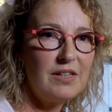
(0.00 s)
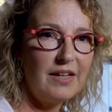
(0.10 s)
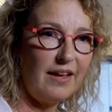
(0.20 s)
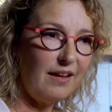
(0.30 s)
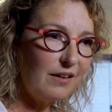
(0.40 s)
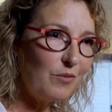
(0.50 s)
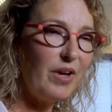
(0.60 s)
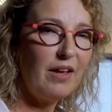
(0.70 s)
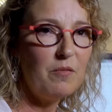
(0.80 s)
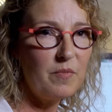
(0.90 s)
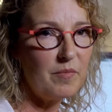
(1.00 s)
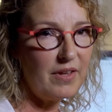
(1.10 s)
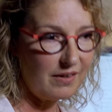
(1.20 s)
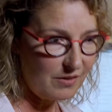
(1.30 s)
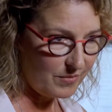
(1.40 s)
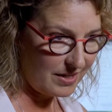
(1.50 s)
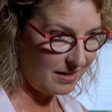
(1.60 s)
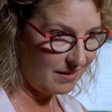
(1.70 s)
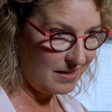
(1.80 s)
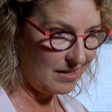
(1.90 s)
How can we help them? How can we
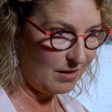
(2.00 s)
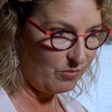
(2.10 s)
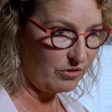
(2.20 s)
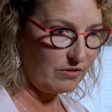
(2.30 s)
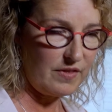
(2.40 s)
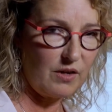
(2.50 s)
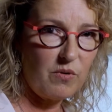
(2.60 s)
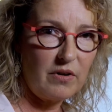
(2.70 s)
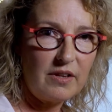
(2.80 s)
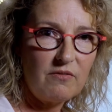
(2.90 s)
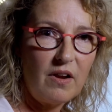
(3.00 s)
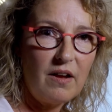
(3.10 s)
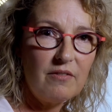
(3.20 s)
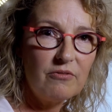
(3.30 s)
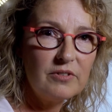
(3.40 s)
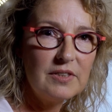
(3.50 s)
improve their quality of life?